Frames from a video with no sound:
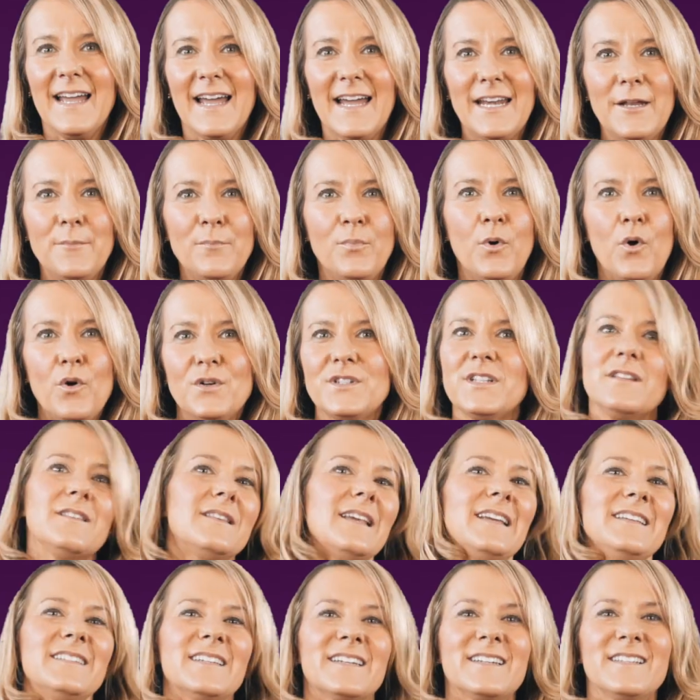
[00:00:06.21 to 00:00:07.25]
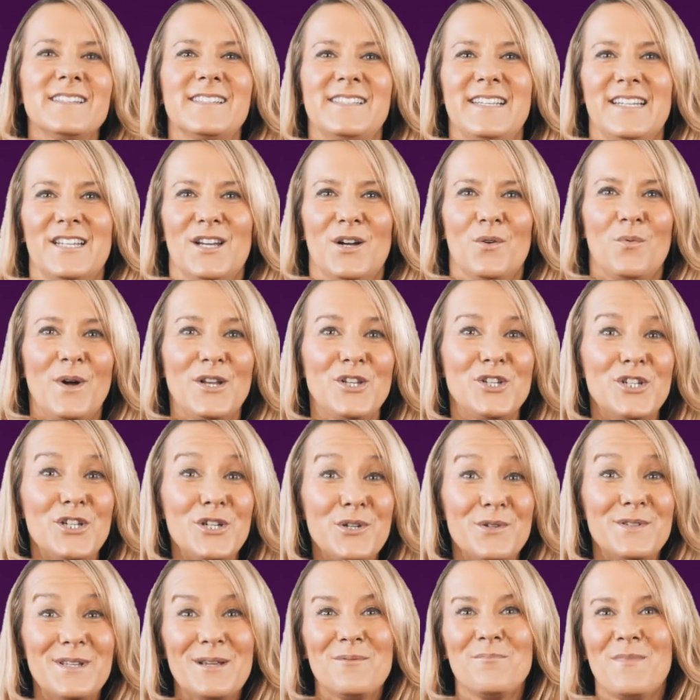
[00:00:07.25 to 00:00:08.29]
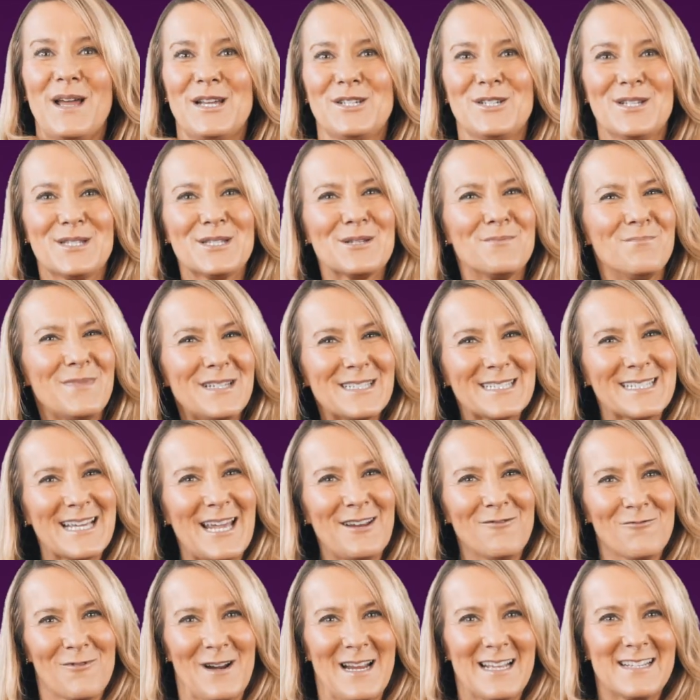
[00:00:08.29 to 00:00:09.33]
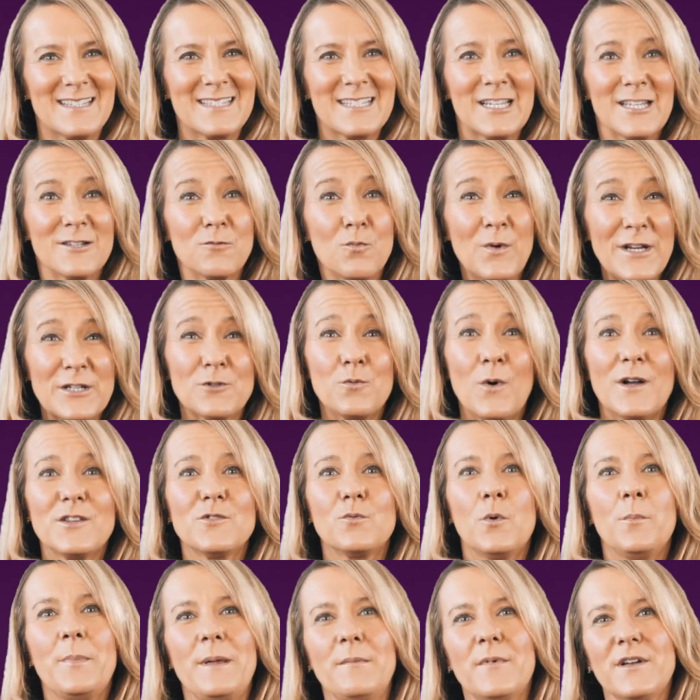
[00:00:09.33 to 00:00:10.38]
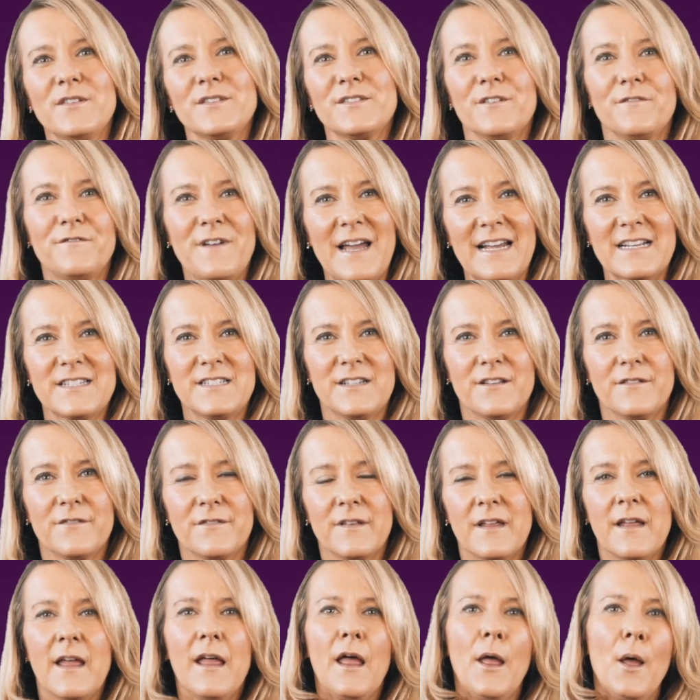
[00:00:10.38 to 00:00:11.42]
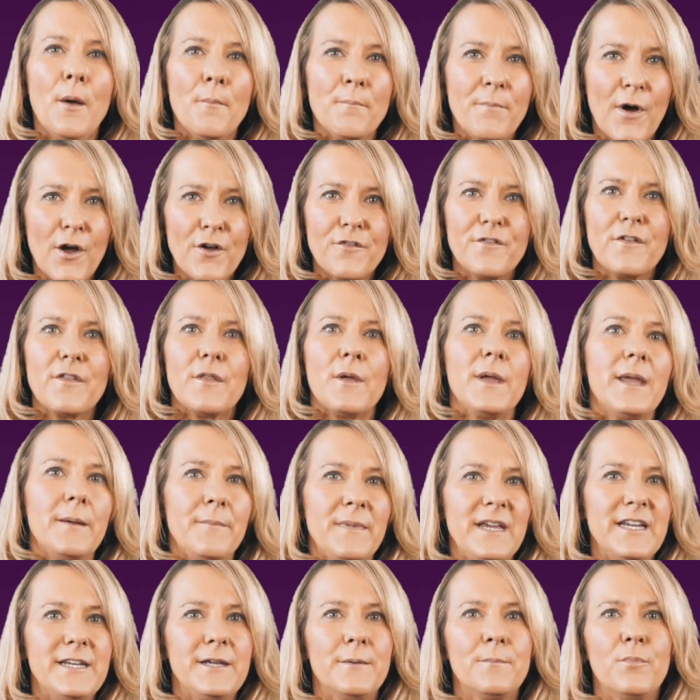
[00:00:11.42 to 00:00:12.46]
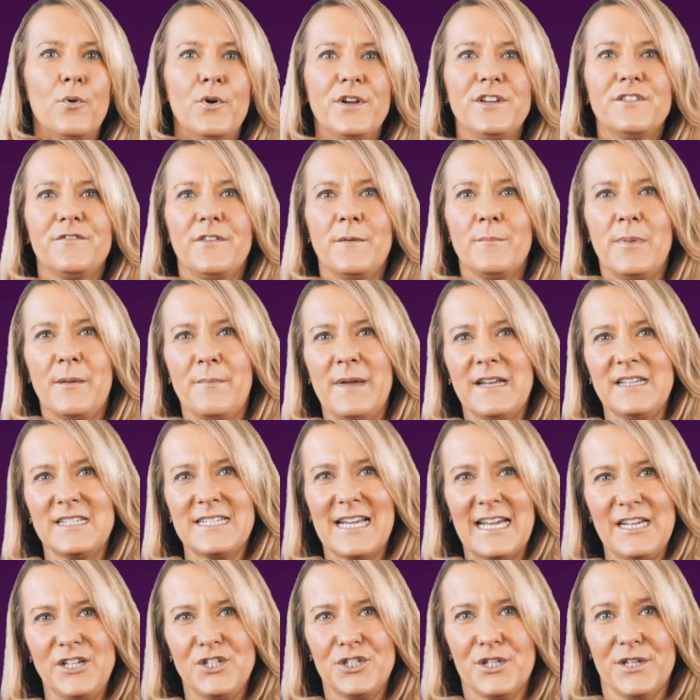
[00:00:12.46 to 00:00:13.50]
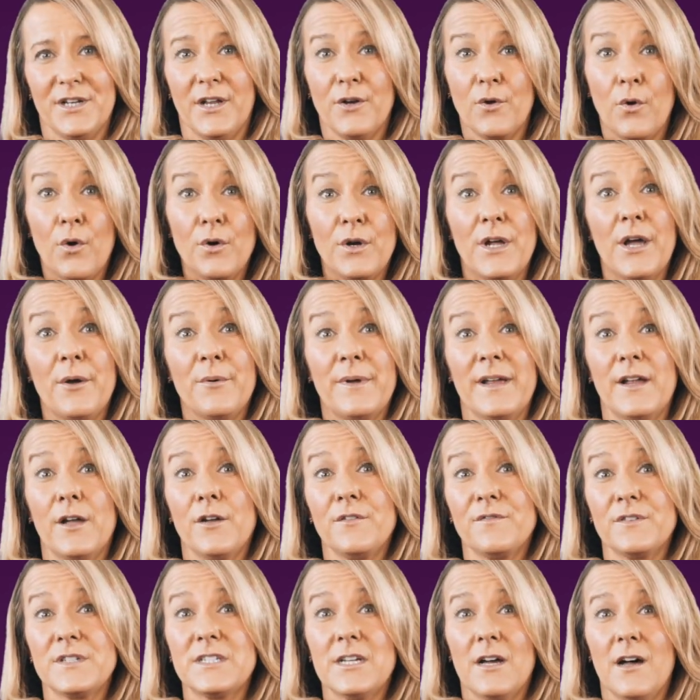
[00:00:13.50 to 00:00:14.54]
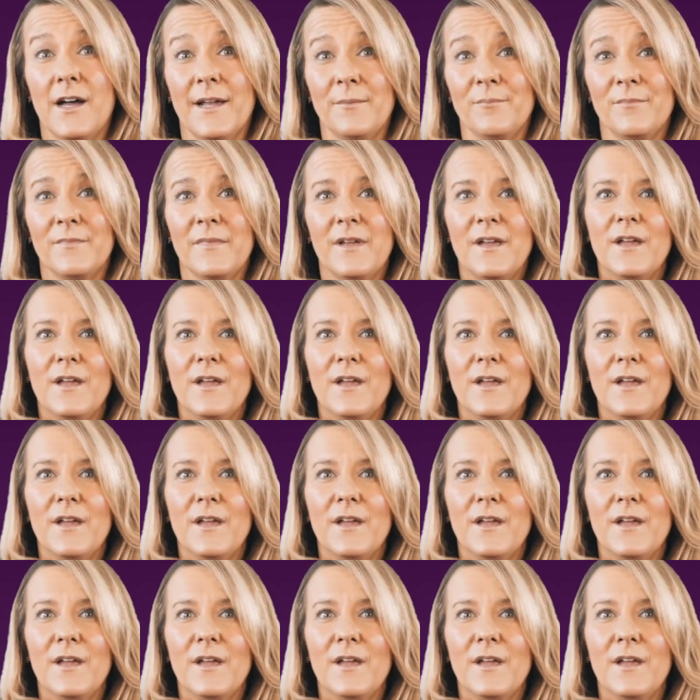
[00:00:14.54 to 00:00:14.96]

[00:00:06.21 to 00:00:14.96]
An important thing to consider when choosing measures to mitigate risk is which ones will be most effective, both at the immediate point of implementation and ongoing over time.